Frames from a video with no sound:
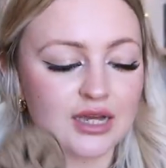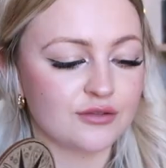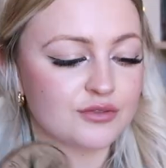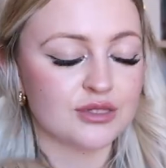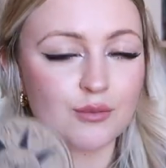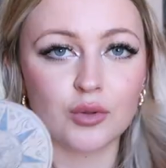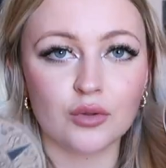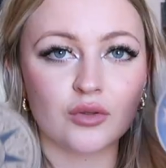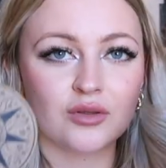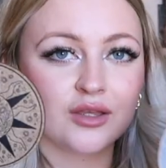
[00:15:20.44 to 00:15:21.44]
kind of
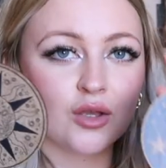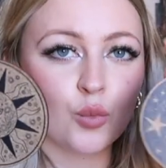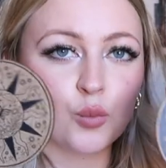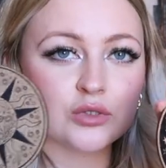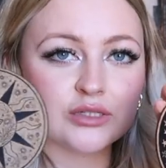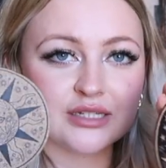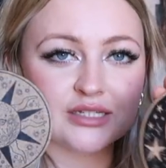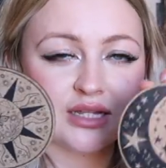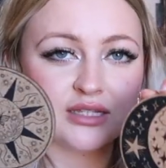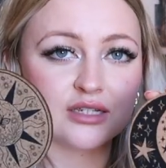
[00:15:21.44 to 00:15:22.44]
simple wooden
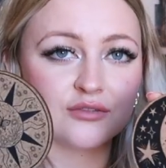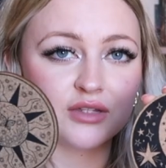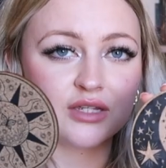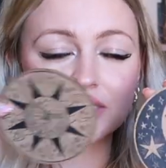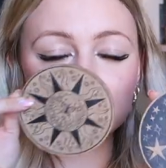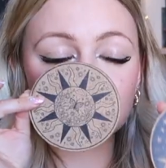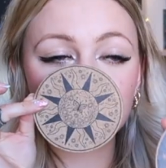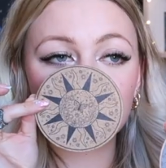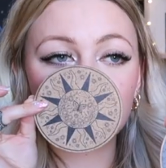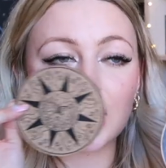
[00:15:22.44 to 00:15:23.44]
aesthetic of these,
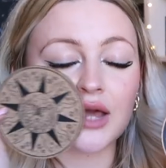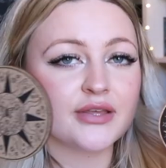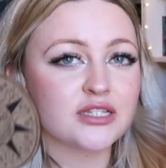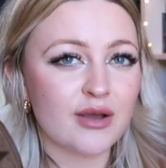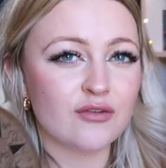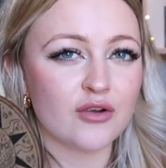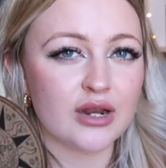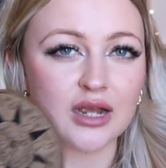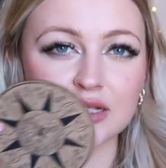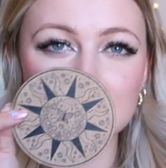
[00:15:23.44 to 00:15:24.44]
and they smell
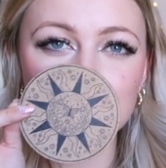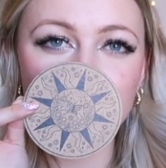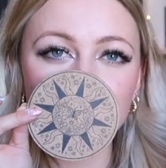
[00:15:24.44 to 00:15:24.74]
very nice.